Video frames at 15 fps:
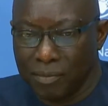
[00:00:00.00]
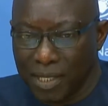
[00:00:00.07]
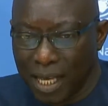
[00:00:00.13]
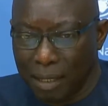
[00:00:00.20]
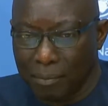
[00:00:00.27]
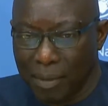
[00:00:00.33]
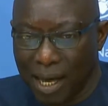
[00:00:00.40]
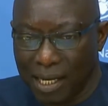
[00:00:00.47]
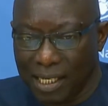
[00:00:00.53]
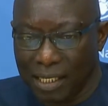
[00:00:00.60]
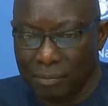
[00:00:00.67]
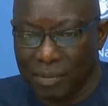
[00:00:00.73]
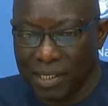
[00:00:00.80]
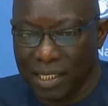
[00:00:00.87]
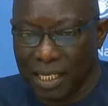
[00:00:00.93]
Myanmar,
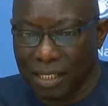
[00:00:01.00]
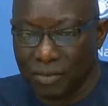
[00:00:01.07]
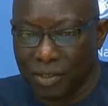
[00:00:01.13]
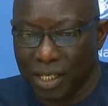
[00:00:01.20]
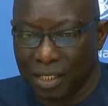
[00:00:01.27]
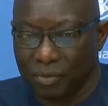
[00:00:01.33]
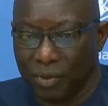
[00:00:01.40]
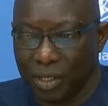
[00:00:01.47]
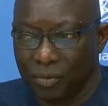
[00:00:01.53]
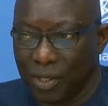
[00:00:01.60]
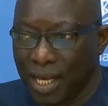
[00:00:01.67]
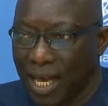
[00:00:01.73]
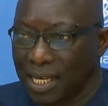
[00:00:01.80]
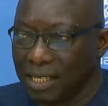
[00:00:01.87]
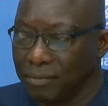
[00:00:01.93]
let me tell you that when we
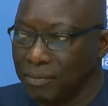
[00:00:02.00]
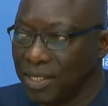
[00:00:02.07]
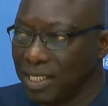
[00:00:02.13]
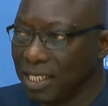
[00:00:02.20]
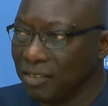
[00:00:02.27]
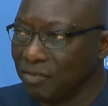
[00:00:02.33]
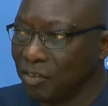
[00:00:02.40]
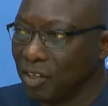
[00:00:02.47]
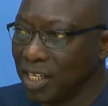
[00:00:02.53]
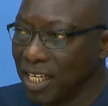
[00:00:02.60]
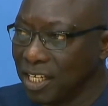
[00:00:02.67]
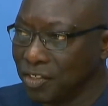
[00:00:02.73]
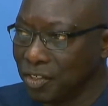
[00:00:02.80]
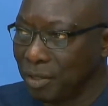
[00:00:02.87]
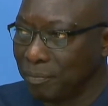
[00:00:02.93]
had the meeting for
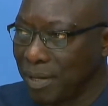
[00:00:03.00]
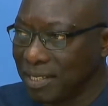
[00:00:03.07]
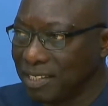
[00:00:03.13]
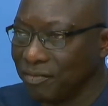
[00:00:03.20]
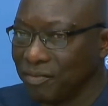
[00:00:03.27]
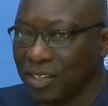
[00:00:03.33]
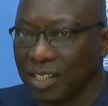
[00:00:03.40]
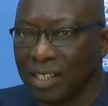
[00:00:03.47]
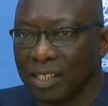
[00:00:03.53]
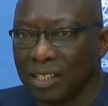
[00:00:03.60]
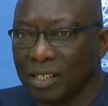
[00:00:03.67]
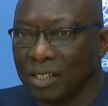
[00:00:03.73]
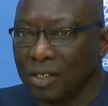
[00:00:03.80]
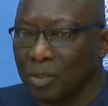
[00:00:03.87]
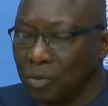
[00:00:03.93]
Asia Pacific,
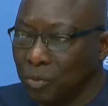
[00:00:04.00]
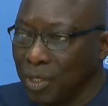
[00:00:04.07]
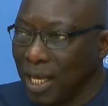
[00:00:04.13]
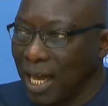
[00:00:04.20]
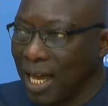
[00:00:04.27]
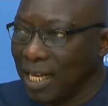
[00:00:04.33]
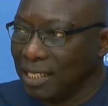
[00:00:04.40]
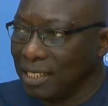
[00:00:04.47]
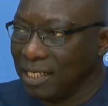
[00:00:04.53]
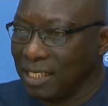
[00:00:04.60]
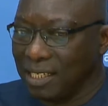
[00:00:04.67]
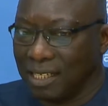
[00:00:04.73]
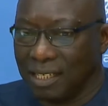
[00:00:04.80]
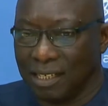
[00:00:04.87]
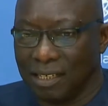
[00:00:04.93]
we had
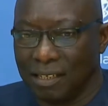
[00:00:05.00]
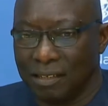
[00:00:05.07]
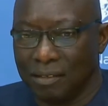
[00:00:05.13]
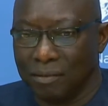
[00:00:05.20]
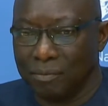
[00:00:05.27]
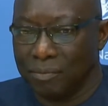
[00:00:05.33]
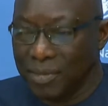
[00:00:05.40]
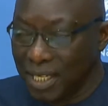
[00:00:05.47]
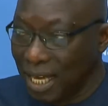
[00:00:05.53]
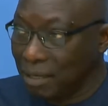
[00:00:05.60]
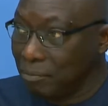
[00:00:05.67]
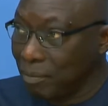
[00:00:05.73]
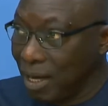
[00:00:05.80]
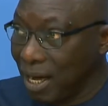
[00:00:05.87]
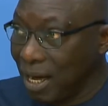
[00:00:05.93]
uh,
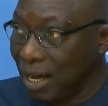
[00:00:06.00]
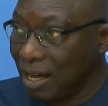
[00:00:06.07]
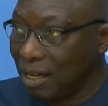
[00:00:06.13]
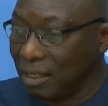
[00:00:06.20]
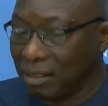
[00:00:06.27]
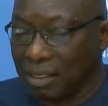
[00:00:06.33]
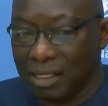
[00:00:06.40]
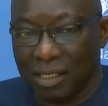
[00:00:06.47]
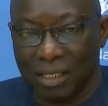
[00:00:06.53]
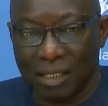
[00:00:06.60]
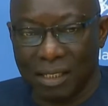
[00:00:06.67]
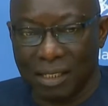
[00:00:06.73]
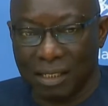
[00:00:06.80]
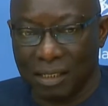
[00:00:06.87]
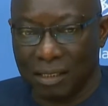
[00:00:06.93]
Myanmar
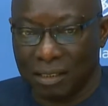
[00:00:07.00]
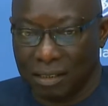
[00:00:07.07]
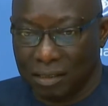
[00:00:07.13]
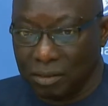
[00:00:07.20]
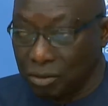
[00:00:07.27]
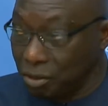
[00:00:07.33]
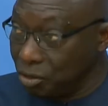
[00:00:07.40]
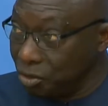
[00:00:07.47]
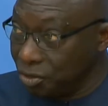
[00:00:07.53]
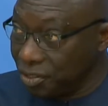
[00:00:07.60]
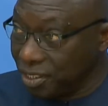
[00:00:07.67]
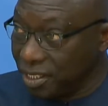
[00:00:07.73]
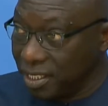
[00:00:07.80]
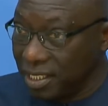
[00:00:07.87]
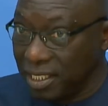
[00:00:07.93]
uh,
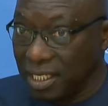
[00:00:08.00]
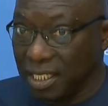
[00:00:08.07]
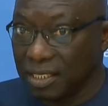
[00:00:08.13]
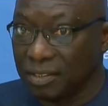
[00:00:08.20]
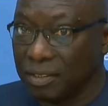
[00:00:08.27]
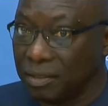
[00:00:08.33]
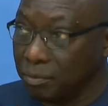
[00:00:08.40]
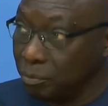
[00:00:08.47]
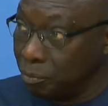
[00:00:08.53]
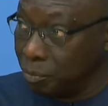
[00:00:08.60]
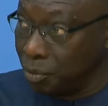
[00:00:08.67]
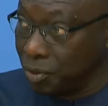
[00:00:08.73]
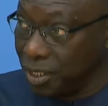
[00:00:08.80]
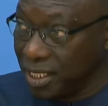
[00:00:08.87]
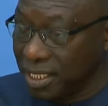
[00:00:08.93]
religious leaders,
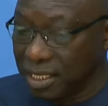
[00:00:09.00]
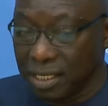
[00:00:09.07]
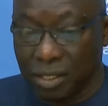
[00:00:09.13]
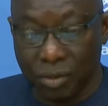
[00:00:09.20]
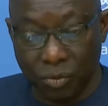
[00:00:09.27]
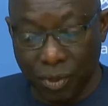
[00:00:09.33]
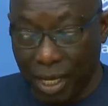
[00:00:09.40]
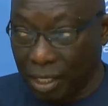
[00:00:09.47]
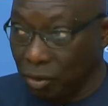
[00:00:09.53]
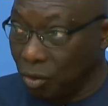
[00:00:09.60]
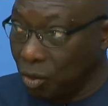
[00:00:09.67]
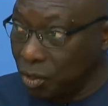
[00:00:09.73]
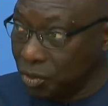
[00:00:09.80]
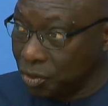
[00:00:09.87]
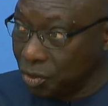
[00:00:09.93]
Buddhists. We had
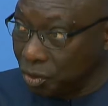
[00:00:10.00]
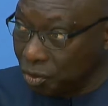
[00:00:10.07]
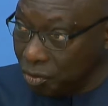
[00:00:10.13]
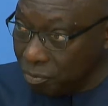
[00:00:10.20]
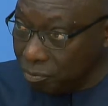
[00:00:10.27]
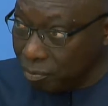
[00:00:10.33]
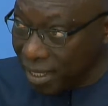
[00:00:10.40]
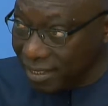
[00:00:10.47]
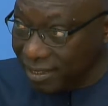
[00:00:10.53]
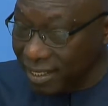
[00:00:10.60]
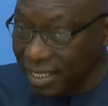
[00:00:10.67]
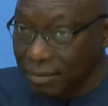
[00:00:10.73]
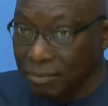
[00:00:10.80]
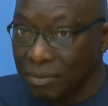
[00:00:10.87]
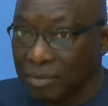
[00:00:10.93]
also
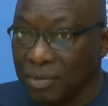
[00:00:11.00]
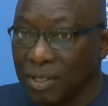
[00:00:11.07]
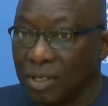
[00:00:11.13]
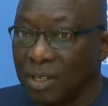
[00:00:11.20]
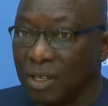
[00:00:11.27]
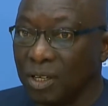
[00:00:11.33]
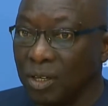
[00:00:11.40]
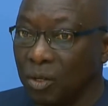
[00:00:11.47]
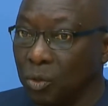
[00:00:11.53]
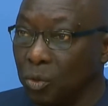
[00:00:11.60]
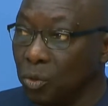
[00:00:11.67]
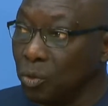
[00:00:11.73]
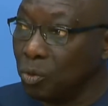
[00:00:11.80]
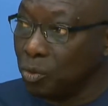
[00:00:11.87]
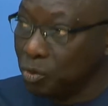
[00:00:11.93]
Muslim uh,
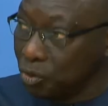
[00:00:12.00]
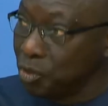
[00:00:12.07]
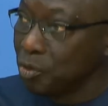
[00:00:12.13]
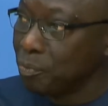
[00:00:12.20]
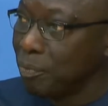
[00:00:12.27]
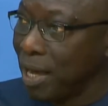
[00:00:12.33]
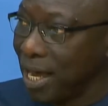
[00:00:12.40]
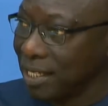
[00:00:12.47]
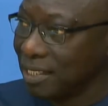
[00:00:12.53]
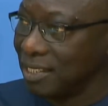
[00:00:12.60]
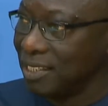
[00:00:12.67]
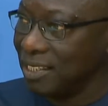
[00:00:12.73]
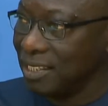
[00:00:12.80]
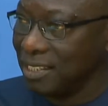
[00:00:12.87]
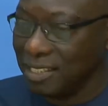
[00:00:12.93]
who took part
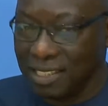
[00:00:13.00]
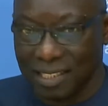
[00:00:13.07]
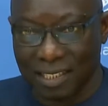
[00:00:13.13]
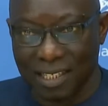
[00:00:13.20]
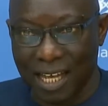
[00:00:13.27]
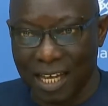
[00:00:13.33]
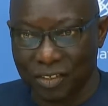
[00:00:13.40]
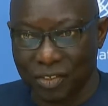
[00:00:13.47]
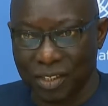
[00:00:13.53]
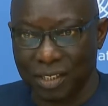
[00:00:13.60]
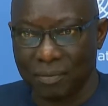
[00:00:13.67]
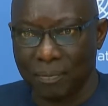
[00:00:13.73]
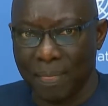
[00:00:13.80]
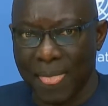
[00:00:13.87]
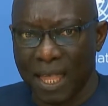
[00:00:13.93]
in the discussion.